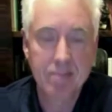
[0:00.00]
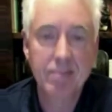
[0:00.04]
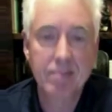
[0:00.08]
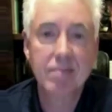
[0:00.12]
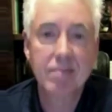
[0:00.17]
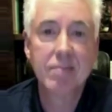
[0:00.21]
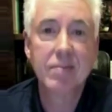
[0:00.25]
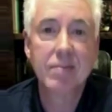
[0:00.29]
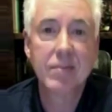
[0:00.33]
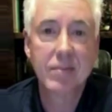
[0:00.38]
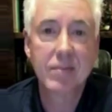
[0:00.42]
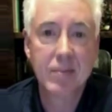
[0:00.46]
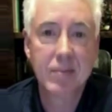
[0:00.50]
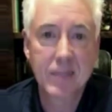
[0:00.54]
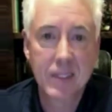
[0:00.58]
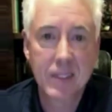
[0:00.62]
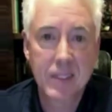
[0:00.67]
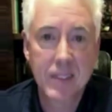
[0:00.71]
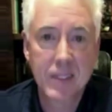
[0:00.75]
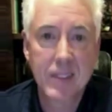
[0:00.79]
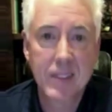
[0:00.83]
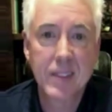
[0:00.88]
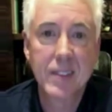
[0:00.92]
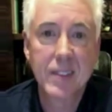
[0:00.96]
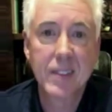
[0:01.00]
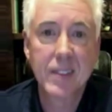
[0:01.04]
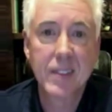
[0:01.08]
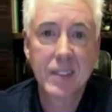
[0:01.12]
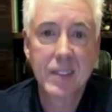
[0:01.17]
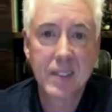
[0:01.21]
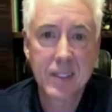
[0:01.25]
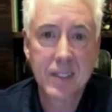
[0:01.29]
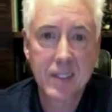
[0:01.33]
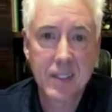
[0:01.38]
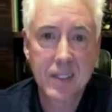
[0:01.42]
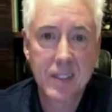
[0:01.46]

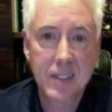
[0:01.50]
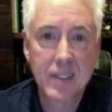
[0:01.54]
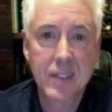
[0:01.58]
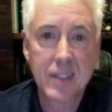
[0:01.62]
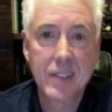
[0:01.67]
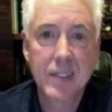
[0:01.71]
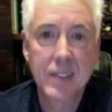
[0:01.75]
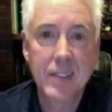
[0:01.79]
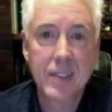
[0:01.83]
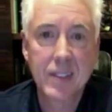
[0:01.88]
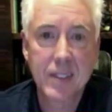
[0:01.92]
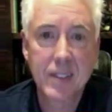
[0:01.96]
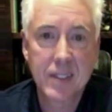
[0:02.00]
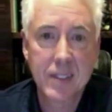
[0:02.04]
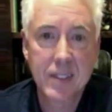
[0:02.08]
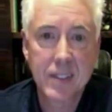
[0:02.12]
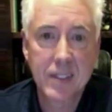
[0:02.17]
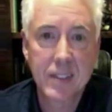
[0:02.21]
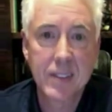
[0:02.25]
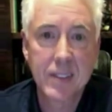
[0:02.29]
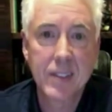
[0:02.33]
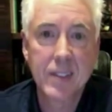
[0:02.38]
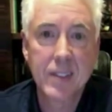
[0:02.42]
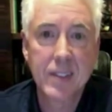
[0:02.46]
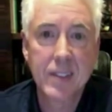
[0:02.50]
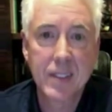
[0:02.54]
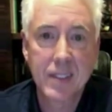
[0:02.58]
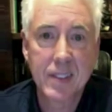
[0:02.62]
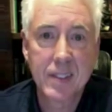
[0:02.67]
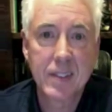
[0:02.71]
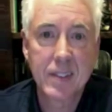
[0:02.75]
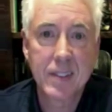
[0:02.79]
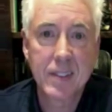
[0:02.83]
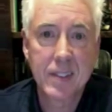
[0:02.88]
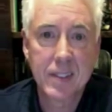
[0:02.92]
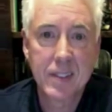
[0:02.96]

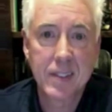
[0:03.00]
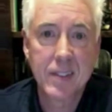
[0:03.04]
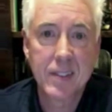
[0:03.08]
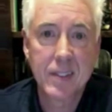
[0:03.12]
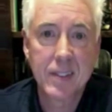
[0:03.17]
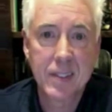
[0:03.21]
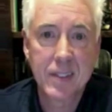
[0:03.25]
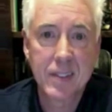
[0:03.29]
The person shown says nothing.